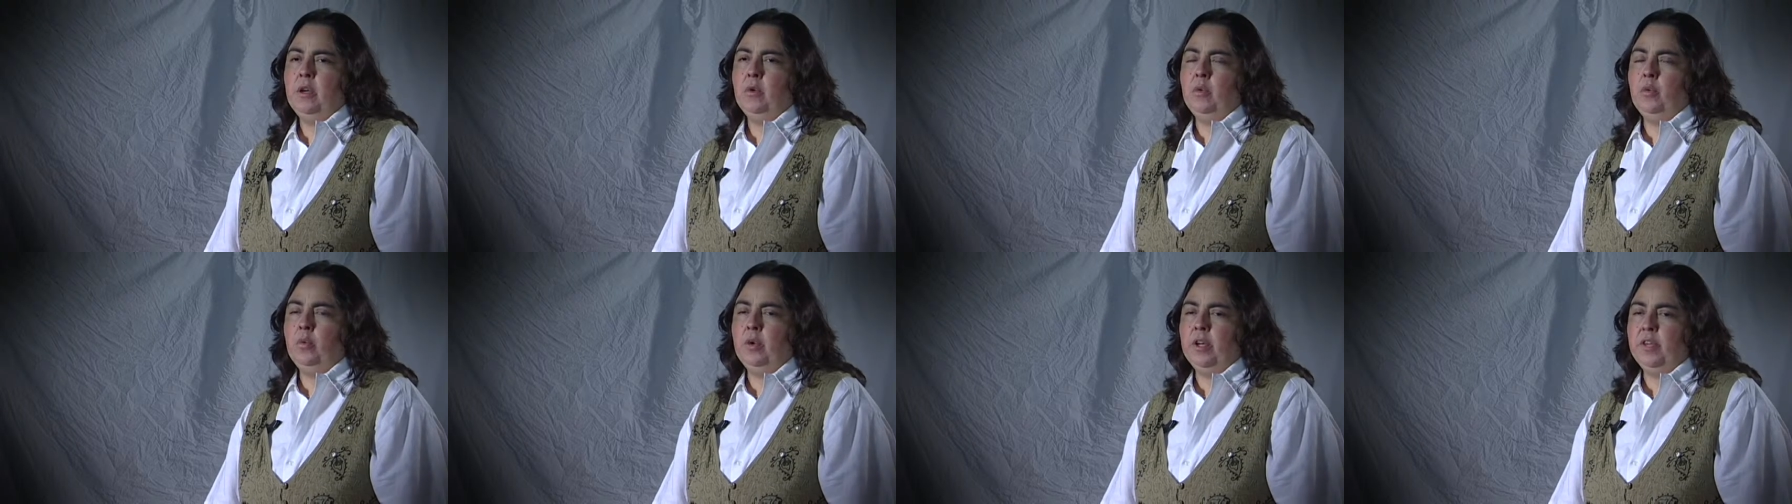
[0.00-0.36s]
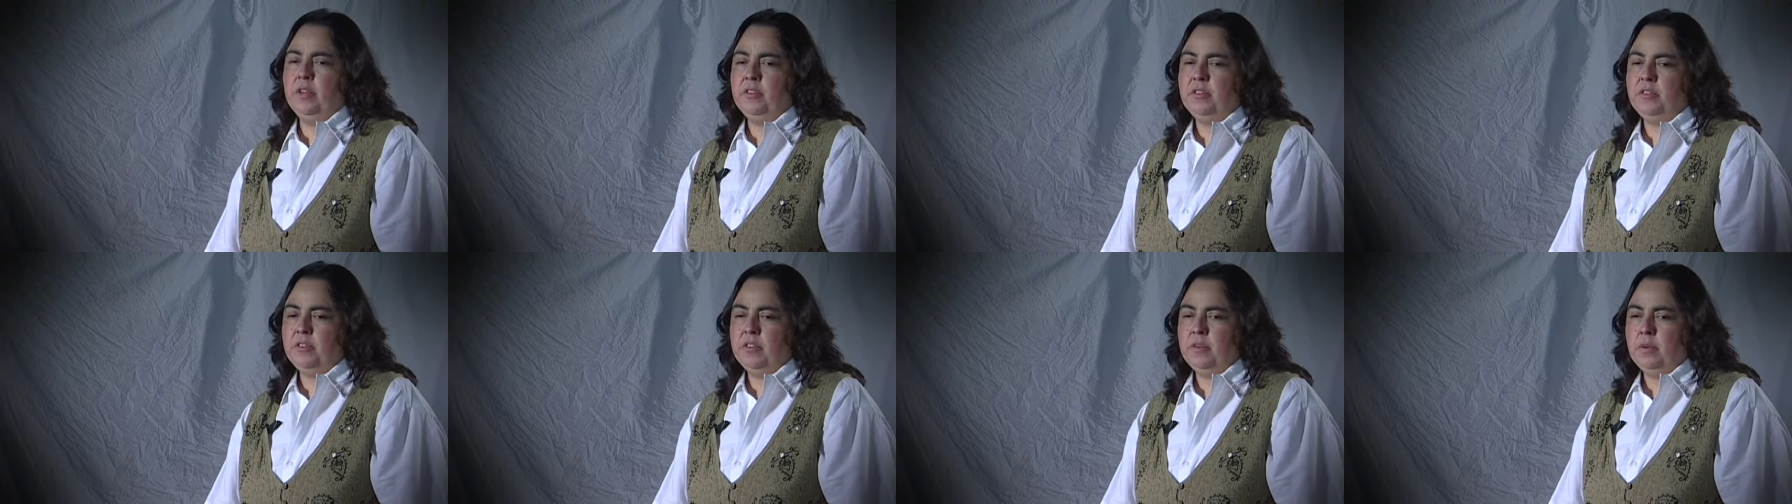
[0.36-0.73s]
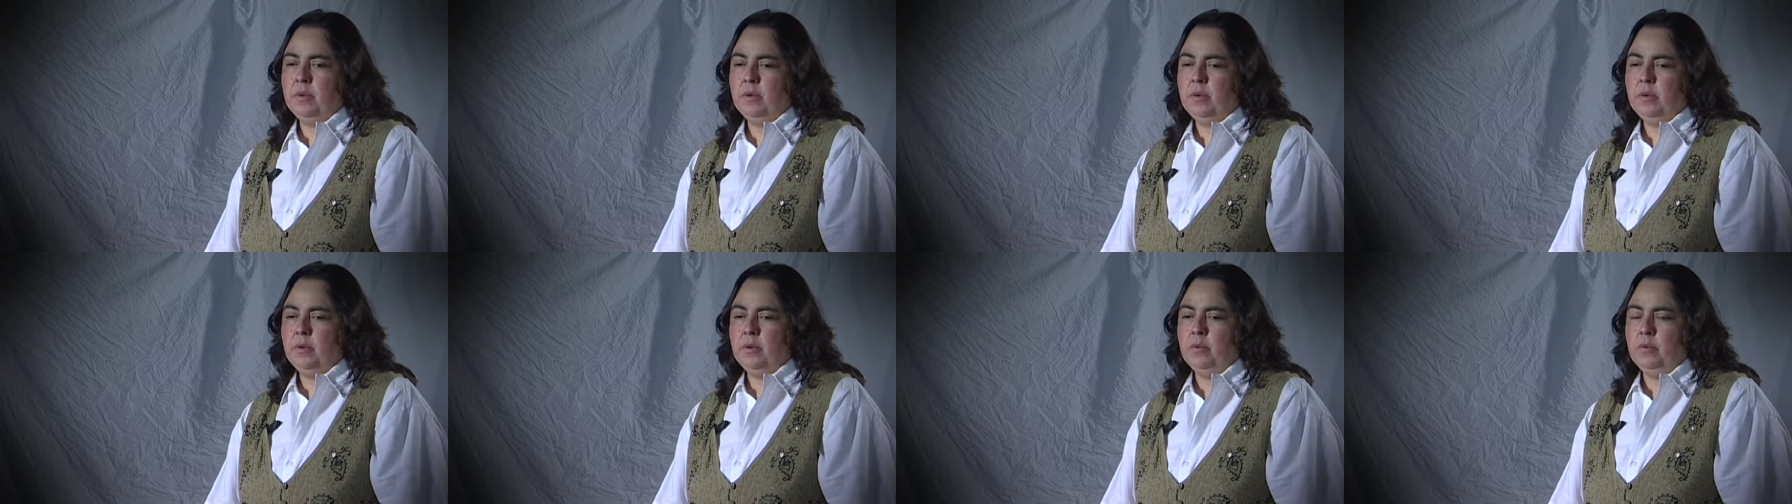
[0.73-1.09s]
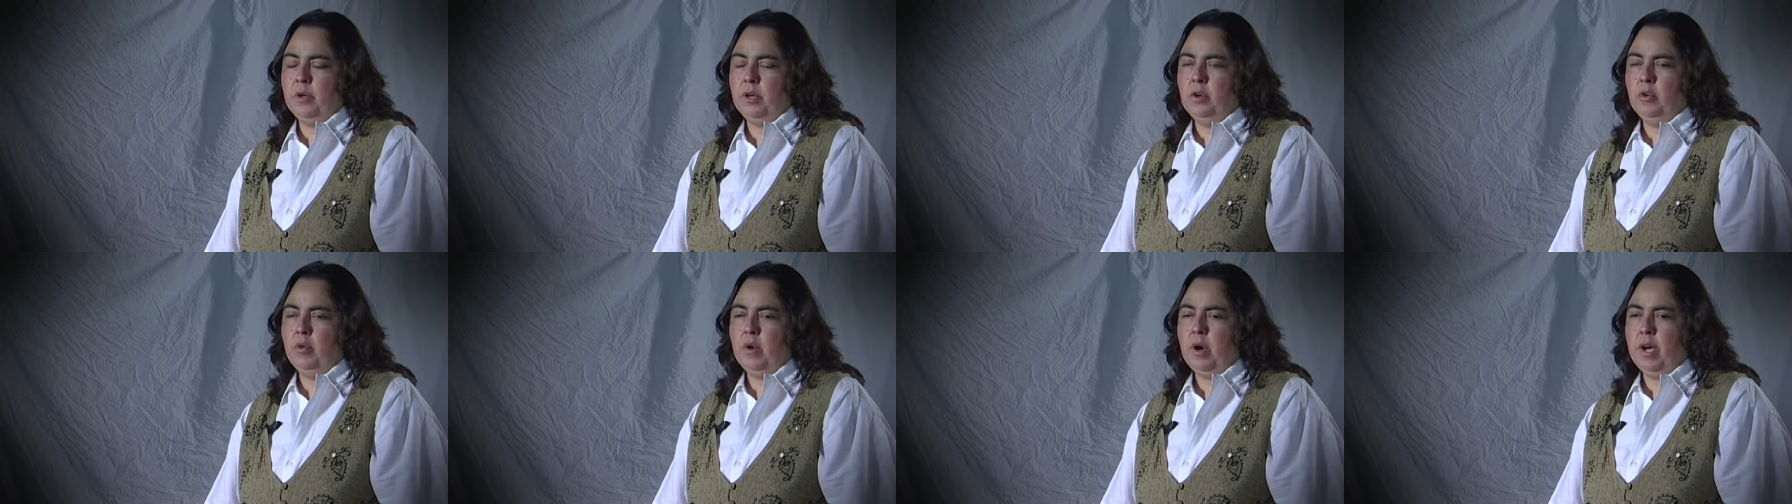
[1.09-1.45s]
which
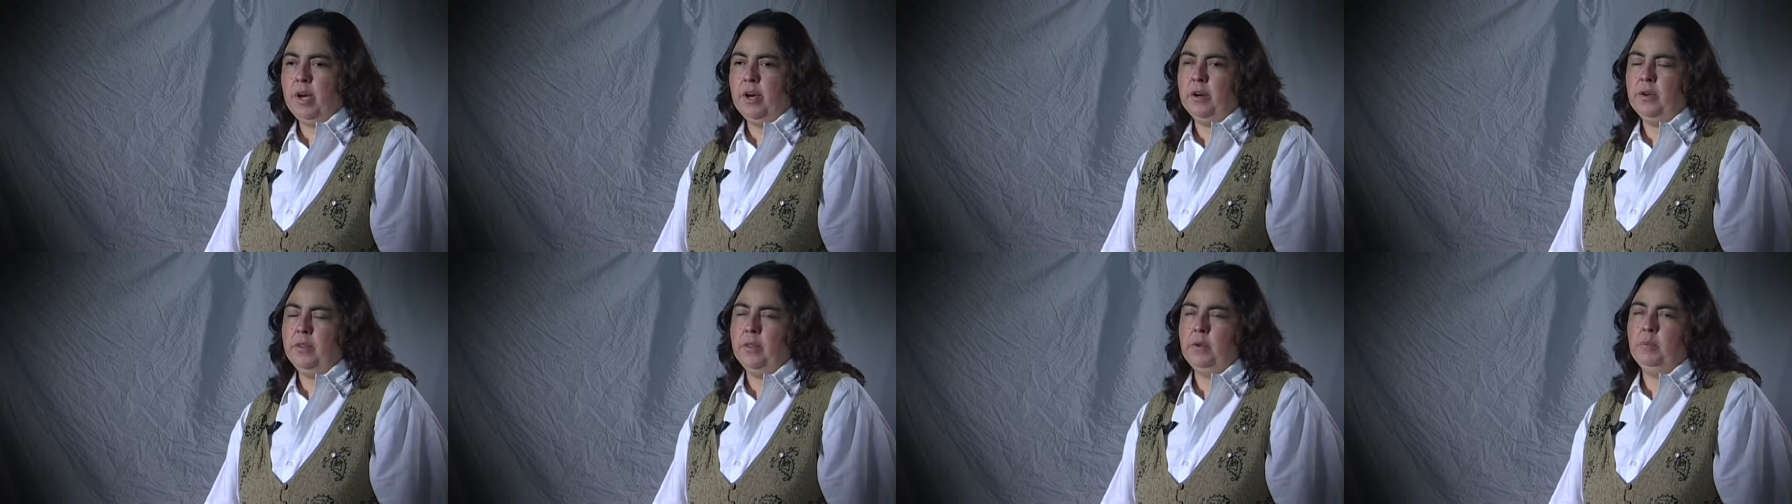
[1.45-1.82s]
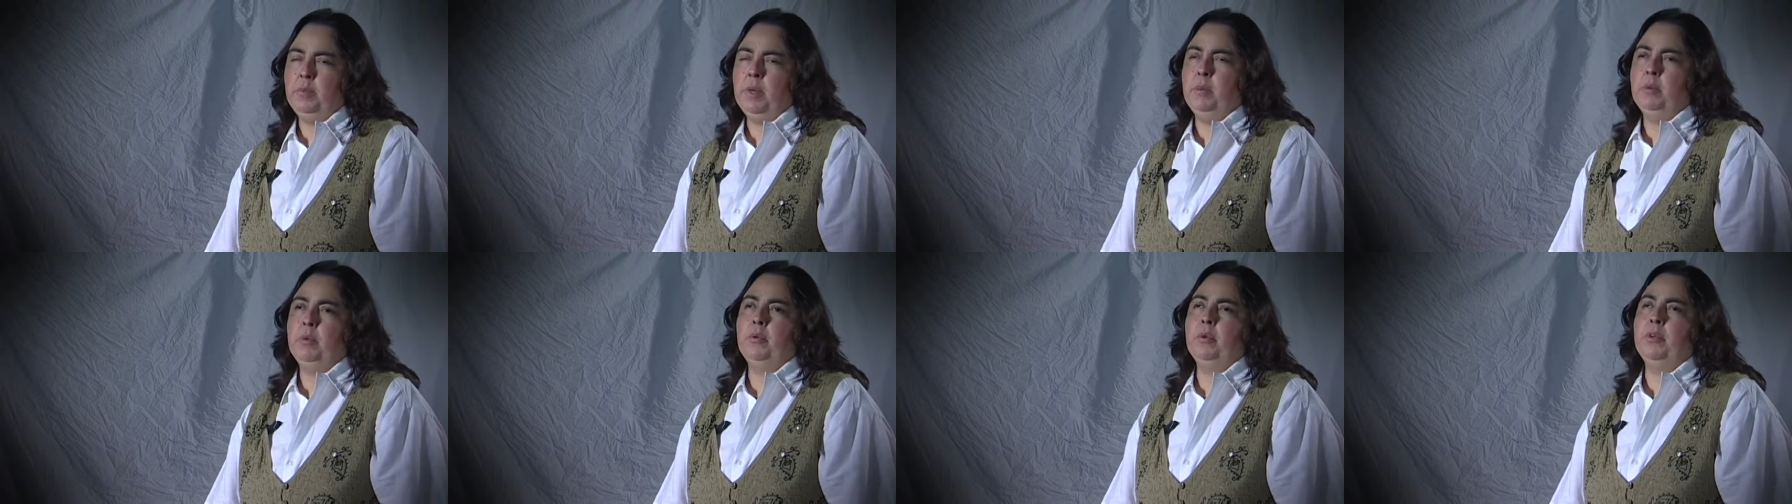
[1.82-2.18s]
require that people